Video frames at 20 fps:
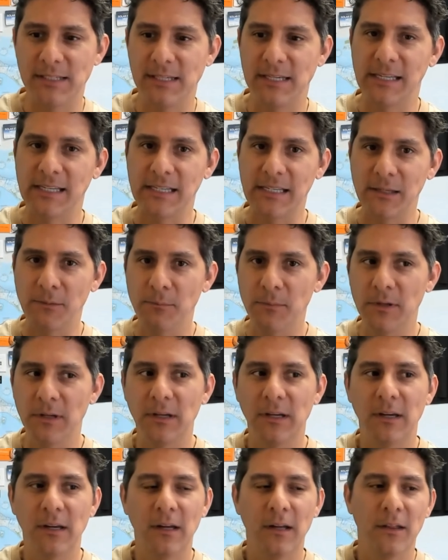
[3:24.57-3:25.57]
team,
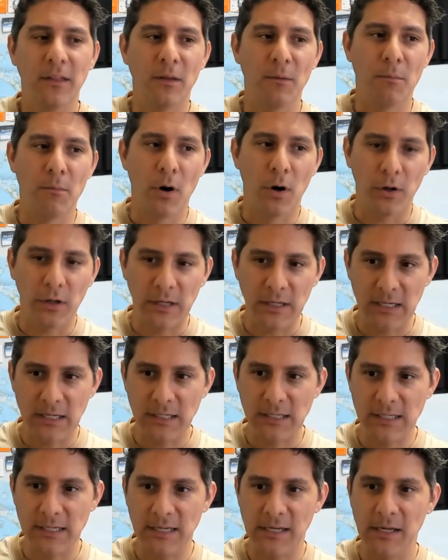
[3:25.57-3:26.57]
the marketing
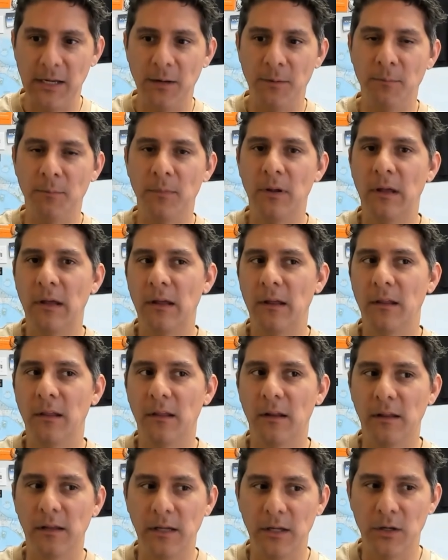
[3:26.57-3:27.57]
team,
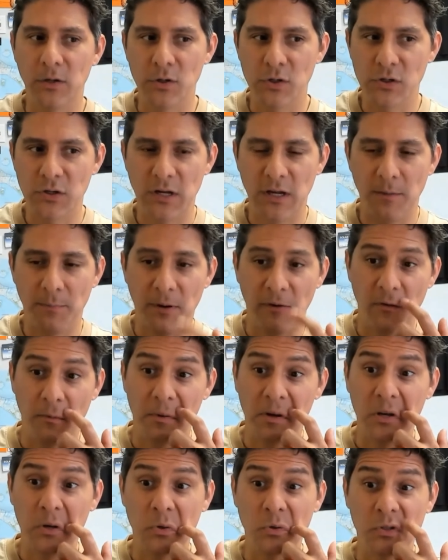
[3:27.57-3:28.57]
the leadership,
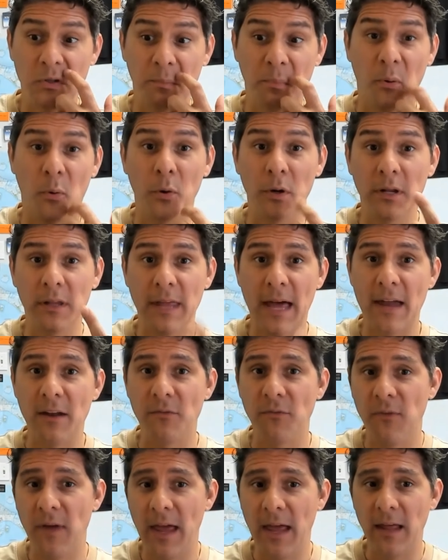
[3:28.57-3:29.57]
everybody who supported that
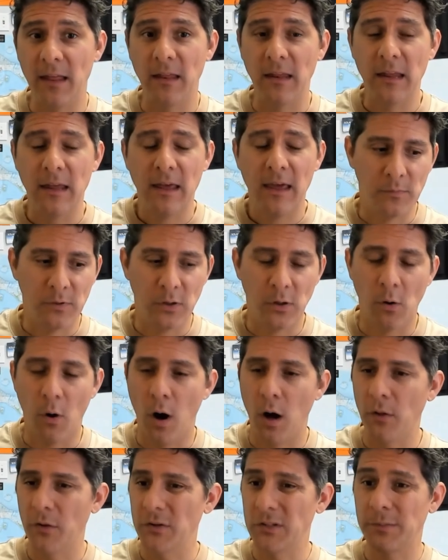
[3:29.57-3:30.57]
event,
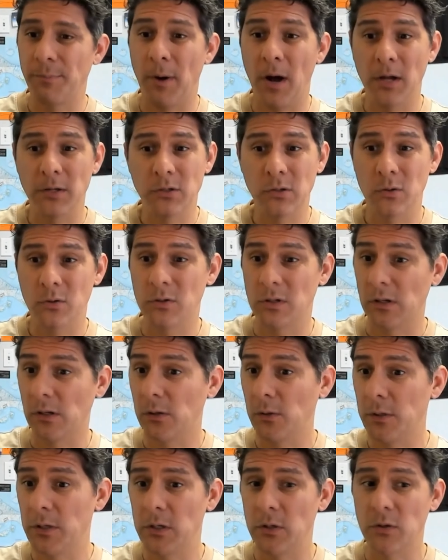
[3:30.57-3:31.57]
all the sponsors,
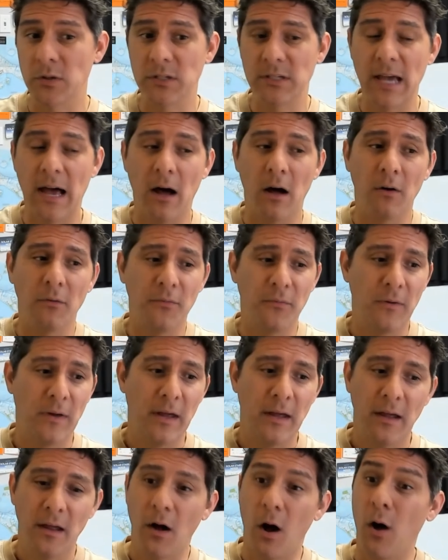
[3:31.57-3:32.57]
including yourself,
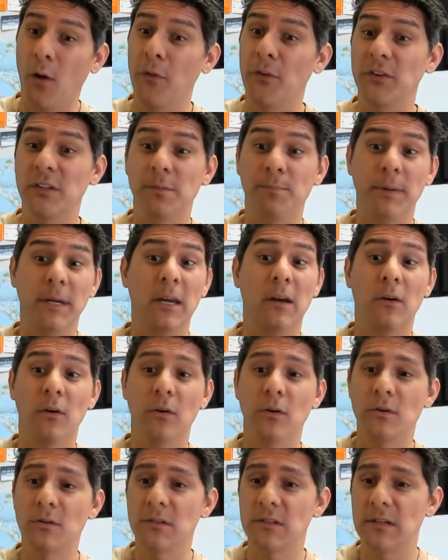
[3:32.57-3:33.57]
all the
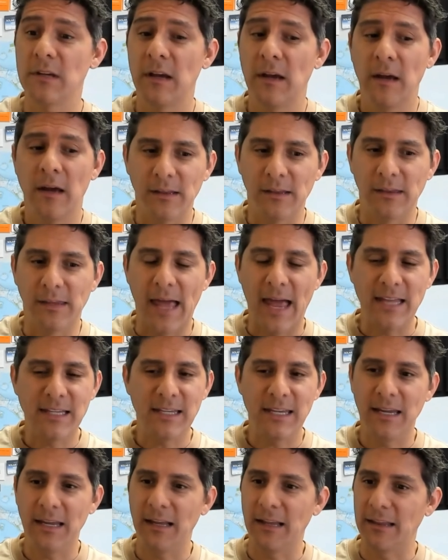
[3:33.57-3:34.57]
speakers. That
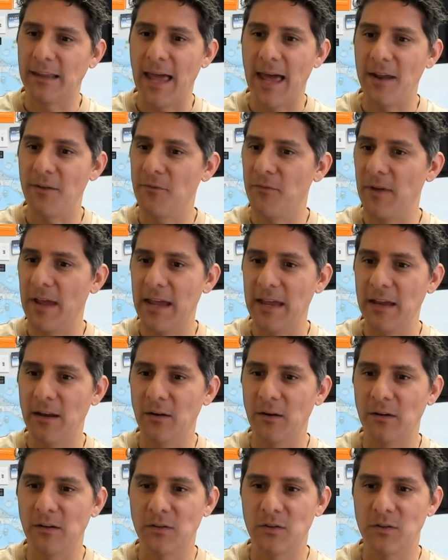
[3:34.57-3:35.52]
event,